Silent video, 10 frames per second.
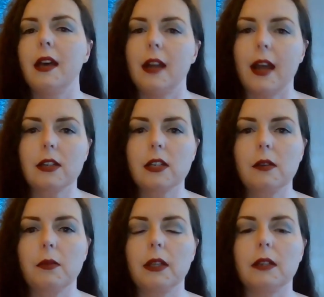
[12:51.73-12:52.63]
It
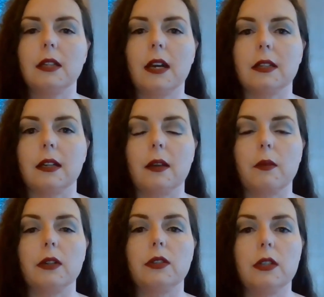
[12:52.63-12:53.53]
actually really doesn't. It
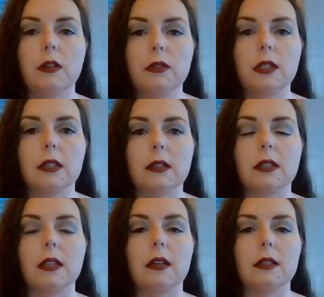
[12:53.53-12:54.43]

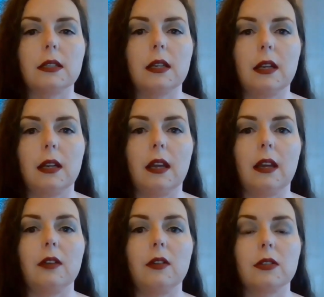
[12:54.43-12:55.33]
reduces the
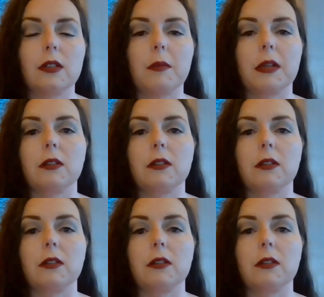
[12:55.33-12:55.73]
acidity in your stomach.